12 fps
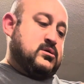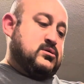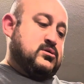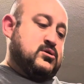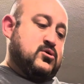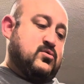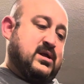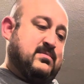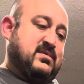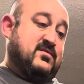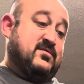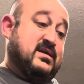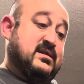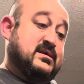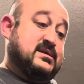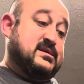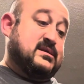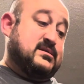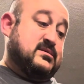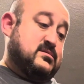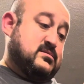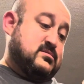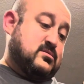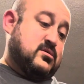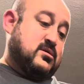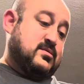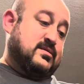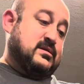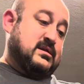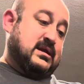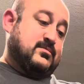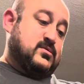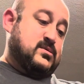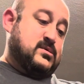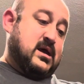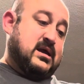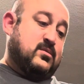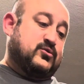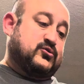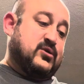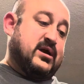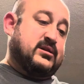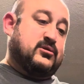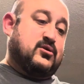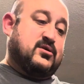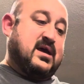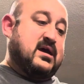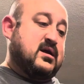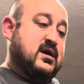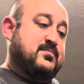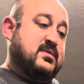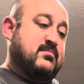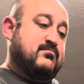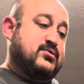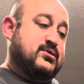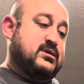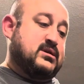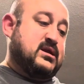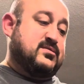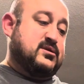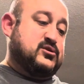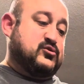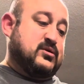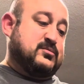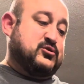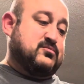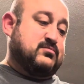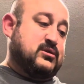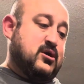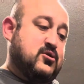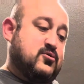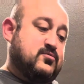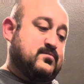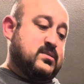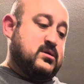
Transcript: No ABV listed on the label. I will try to look that up and put it in the description below.